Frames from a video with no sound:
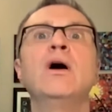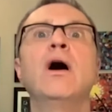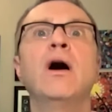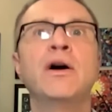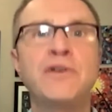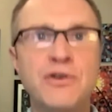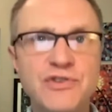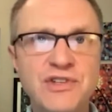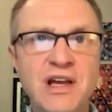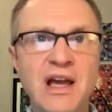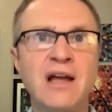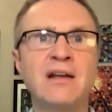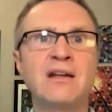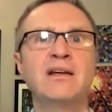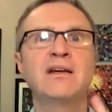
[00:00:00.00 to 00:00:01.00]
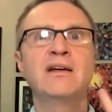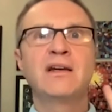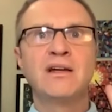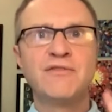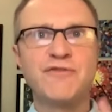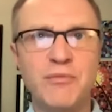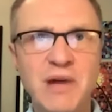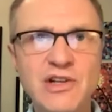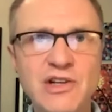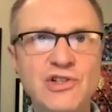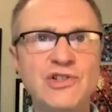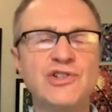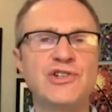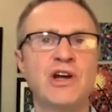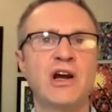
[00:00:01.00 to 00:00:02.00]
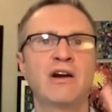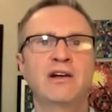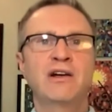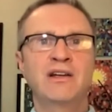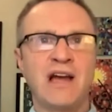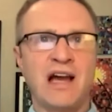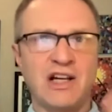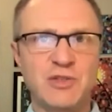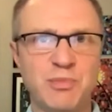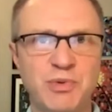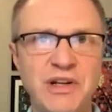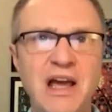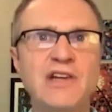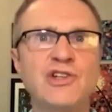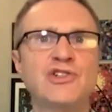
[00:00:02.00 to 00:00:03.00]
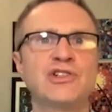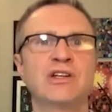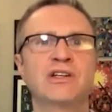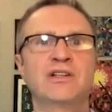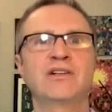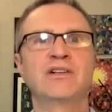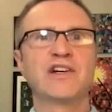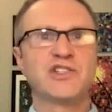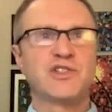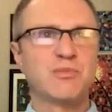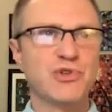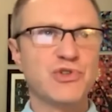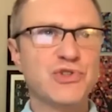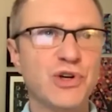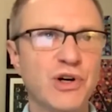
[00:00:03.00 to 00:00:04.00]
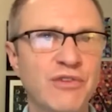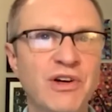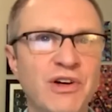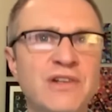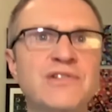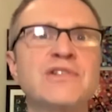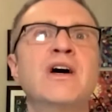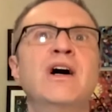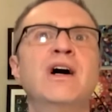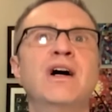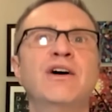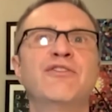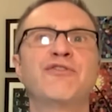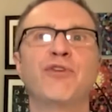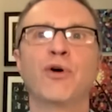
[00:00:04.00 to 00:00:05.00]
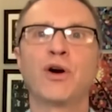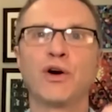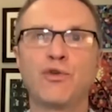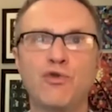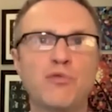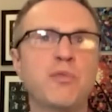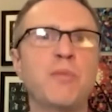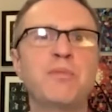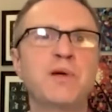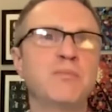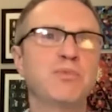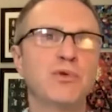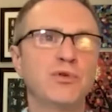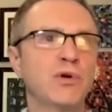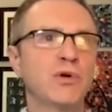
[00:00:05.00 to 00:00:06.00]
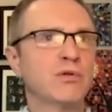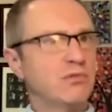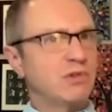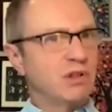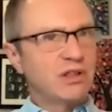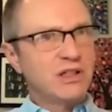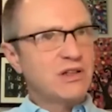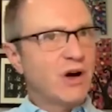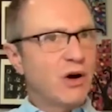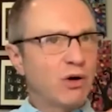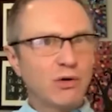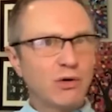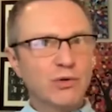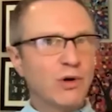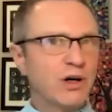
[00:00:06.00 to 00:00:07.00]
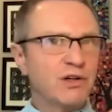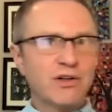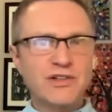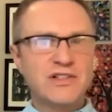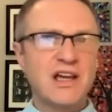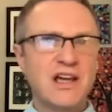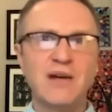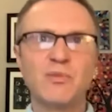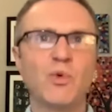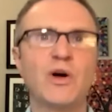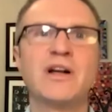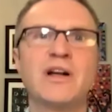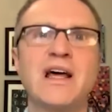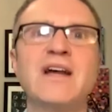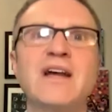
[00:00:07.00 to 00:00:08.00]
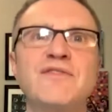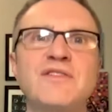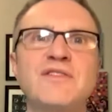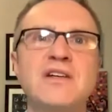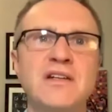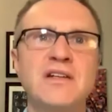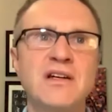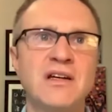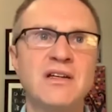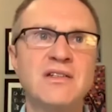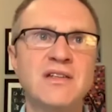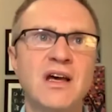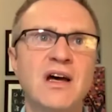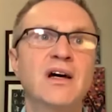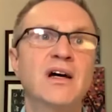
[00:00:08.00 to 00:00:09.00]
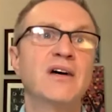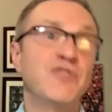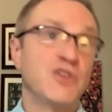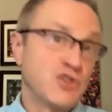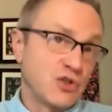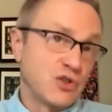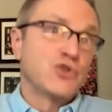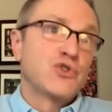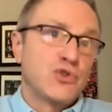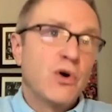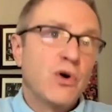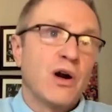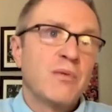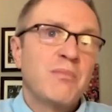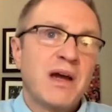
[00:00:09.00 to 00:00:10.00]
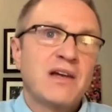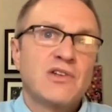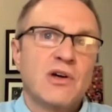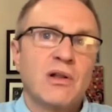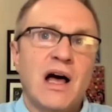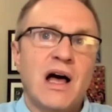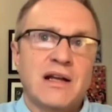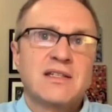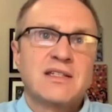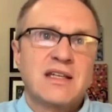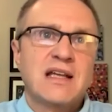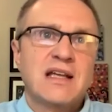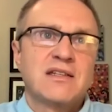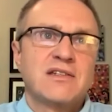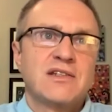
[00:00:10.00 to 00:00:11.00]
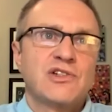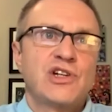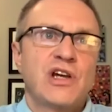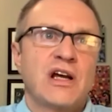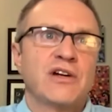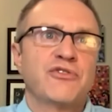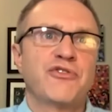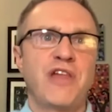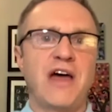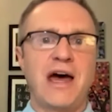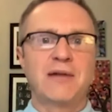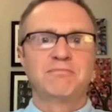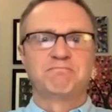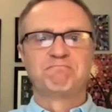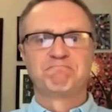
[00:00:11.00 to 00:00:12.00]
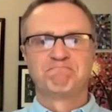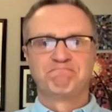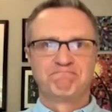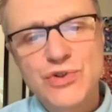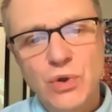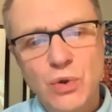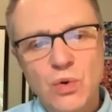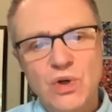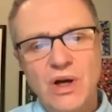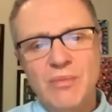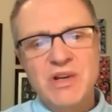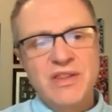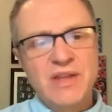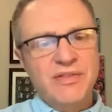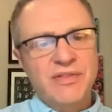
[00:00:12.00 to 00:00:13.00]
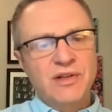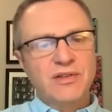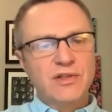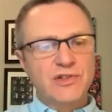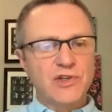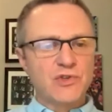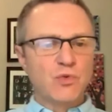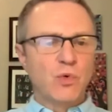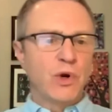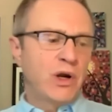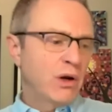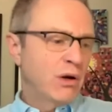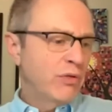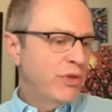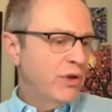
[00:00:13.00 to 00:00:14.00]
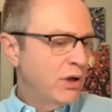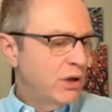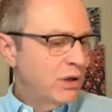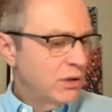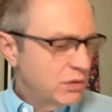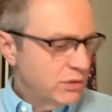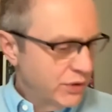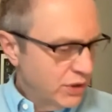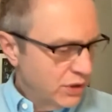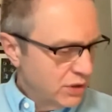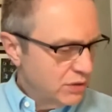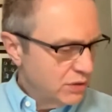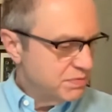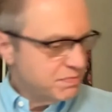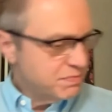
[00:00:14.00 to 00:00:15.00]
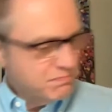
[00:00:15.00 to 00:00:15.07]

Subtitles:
understanding, information sharing, explanation, customer service for a group of people who don't really understand what an NFT is, physical store makes a lot of sense as a channel for that. So, I think this is where the